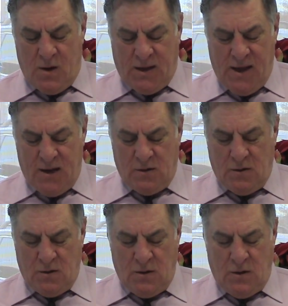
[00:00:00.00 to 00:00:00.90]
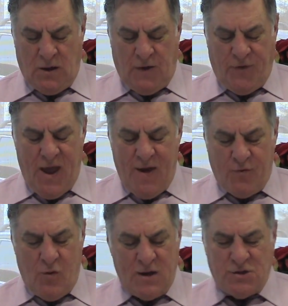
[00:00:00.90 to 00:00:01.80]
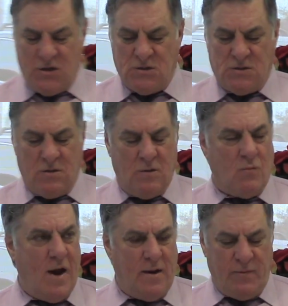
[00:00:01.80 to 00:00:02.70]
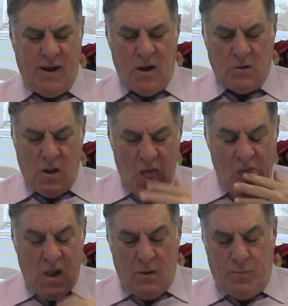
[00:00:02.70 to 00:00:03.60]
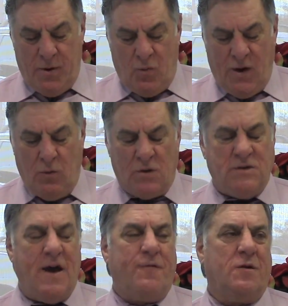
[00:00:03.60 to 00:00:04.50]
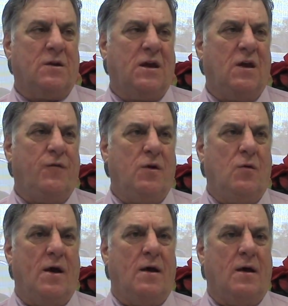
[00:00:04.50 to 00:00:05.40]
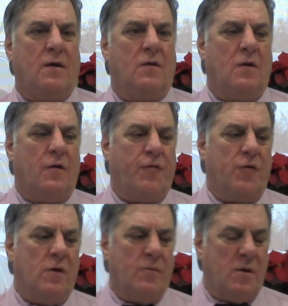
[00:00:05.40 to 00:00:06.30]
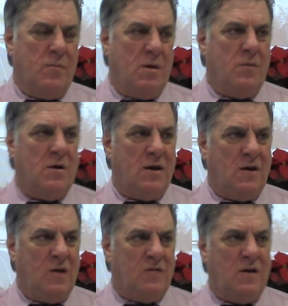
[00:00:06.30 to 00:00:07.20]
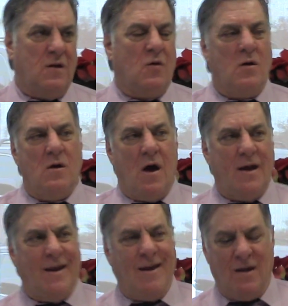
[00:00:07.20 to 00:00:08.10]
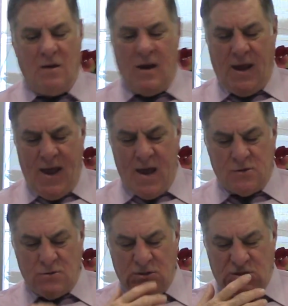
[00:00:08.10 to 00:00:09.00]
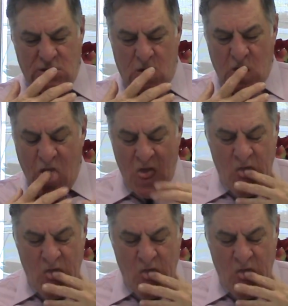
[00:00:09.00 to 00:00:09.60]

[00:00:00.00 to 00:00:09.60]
Again, if you have questions, write them down, but we will definitely give you a firm commitment it is in or not in a hazardous zone.